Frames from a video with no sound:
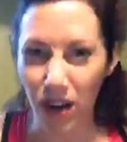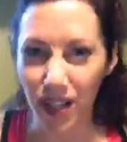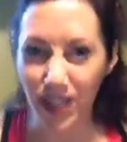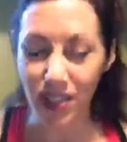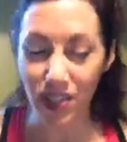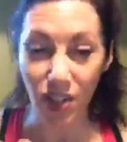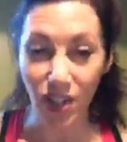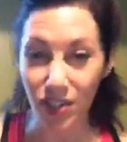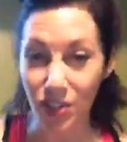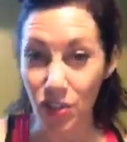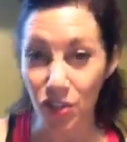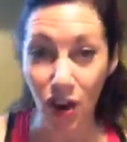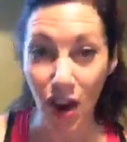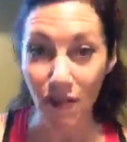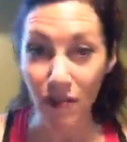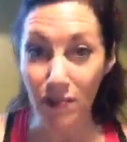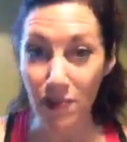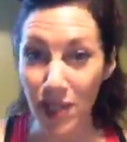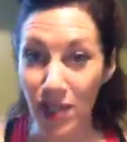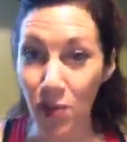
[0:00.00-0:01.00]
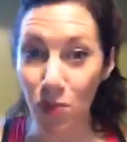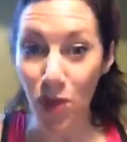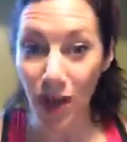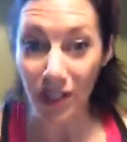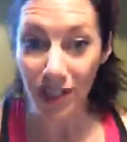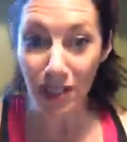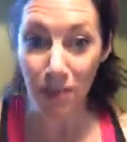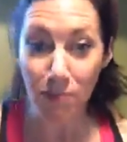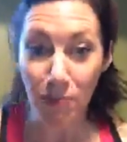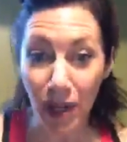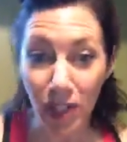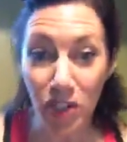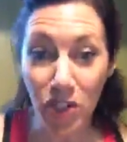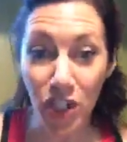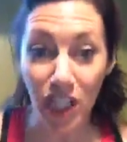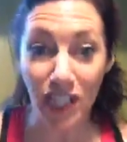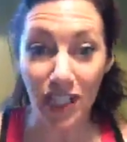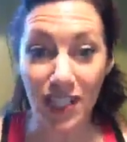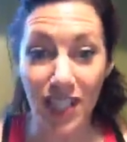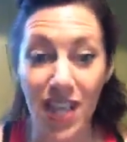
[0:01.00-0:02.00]
It starts driving me to want some
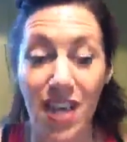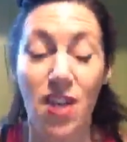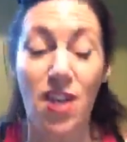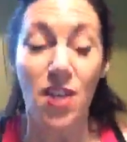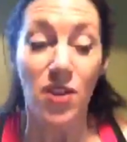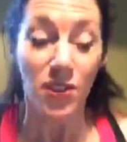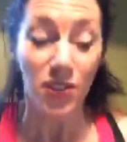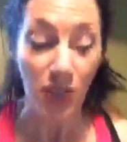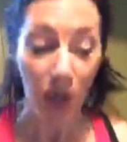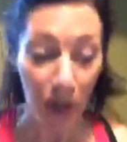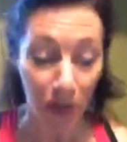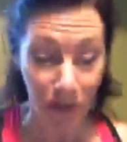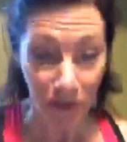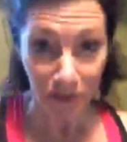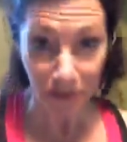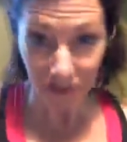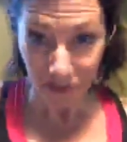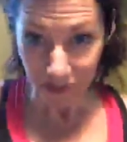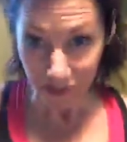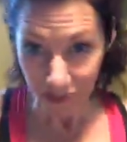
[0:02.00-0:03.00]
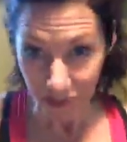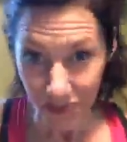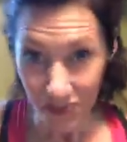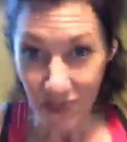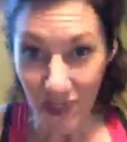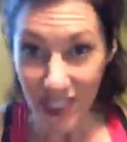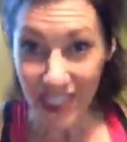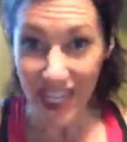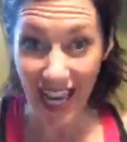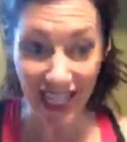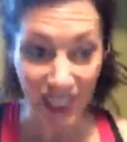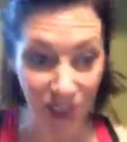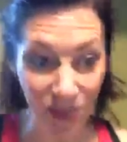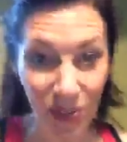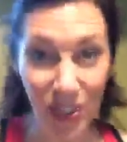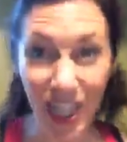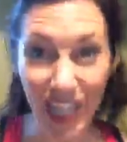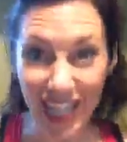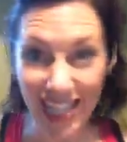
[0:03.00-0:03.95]
munchies. So yes, we'll get